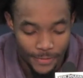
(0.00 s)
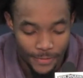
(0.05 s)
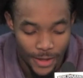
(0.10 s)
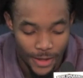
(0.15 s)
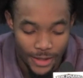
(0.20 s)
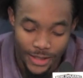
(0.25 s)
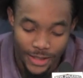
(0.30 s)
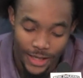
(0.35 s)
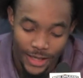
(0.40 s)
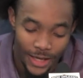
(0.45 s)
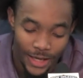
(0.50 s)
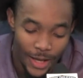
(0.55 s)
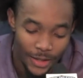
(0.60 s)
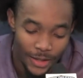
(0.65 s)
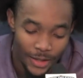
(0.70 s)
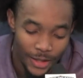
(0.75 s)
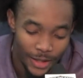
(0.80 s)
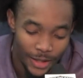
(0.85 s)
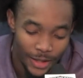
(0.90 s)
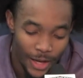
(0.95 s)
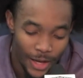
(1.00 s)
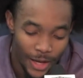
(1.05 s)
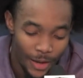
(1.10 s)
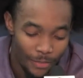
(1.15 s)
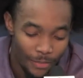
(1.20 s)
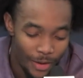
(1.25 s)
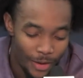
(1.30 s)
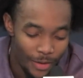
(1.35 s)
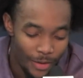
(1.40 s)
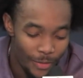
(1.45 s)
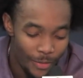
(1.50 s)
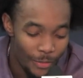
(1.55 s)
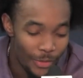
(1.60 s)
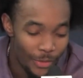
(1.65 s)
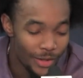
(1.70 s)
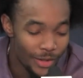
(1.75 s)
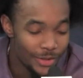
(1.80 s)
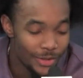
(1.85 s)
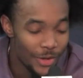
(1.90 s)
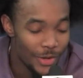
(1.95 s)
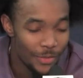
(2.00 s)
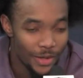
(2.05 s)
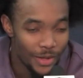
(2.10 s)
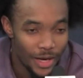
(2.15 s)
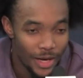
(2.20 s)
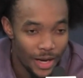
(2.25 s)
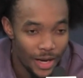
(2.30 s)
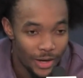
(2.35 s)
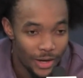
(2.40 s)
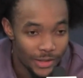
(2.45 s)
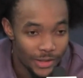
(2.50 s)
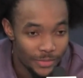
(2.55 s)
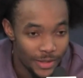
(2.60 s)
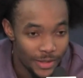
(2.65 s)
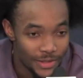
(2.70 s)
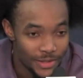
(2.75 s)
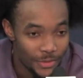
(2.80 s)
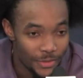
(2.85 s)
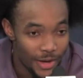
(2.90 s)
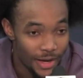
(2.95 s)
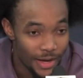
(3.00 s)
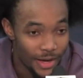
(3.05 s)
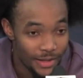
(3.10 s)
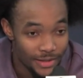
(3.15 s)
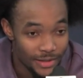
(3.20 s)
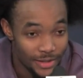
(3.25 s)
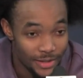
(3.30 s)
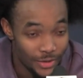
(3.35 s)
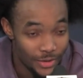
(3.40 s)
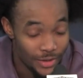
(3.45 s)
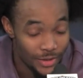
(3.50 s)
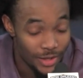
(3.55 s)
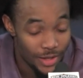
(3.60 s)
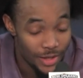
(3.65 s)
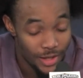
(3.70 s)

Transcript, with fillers: I said it after the game. My homeboy told me that I lost my swagger, so